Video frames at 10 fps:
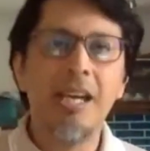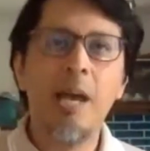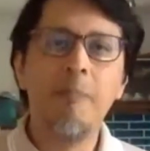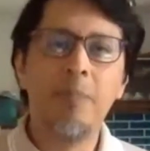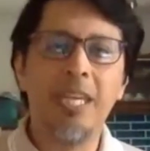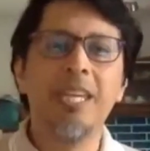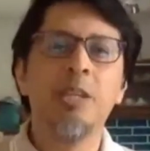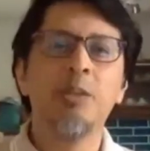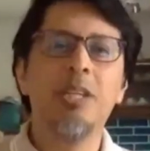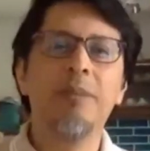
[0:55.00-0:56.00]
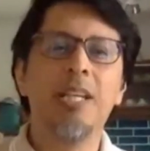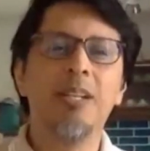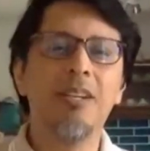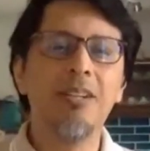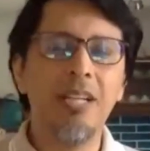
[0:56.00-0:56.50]
happy to live a
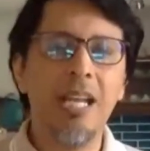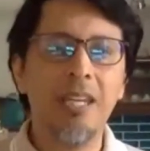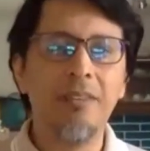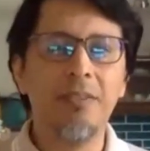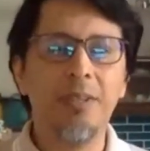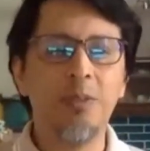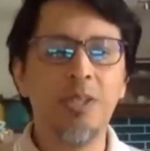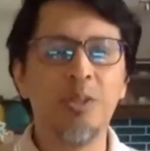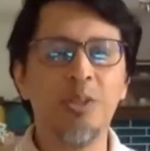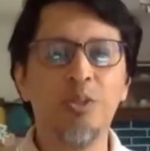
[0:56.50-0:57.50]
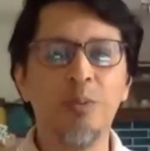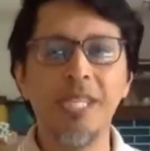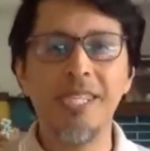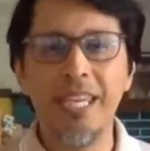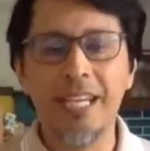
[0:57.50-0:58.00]
long life if you are going to
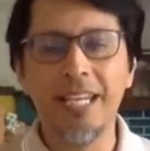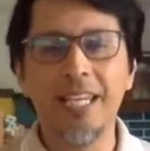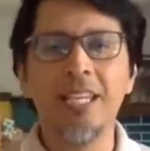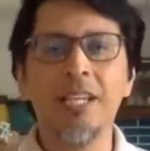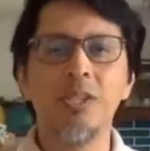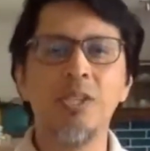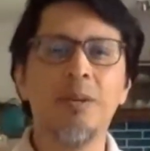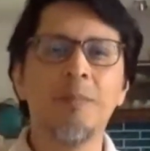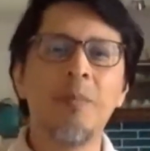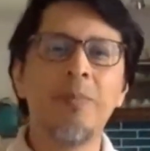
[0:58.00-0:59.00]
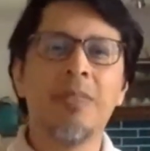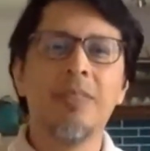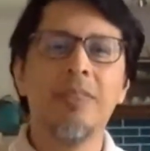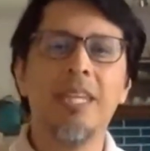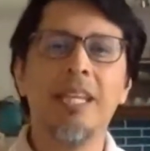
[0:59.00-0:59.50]
be sick. So
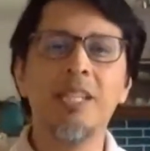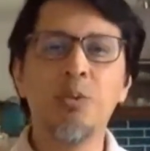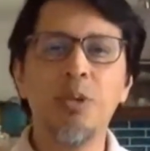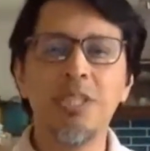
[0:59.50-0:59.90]
the next